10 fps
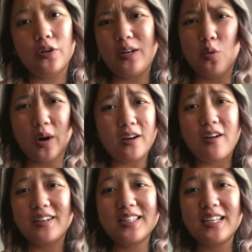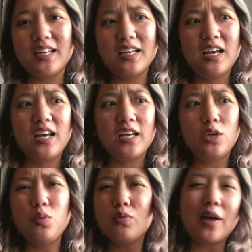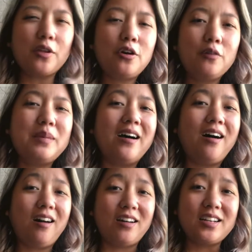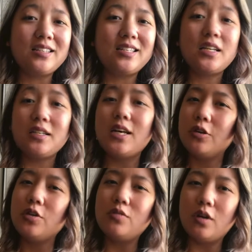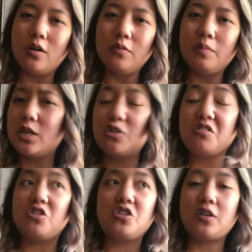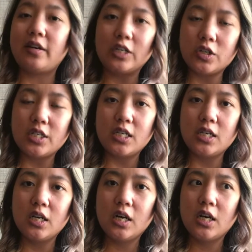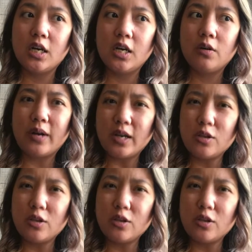And quite honestly, you would rather her be honest and tell you no because she's just not interested, right?